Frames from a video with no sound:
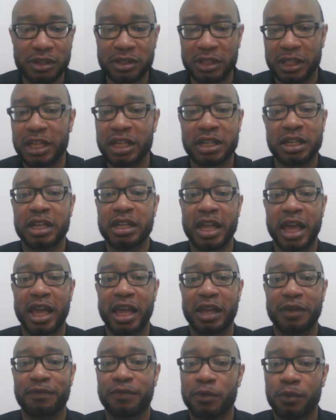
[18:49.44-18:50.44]
the end of the
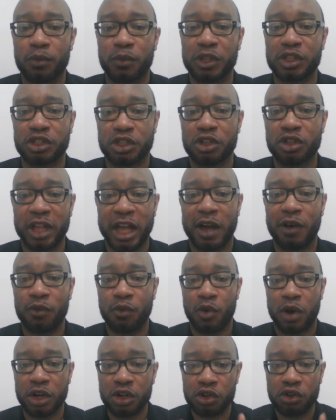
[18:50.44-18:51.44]
day, we still
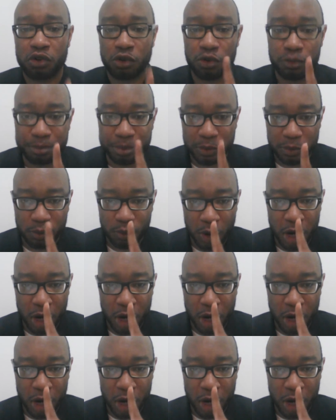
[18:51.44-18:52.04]
have one group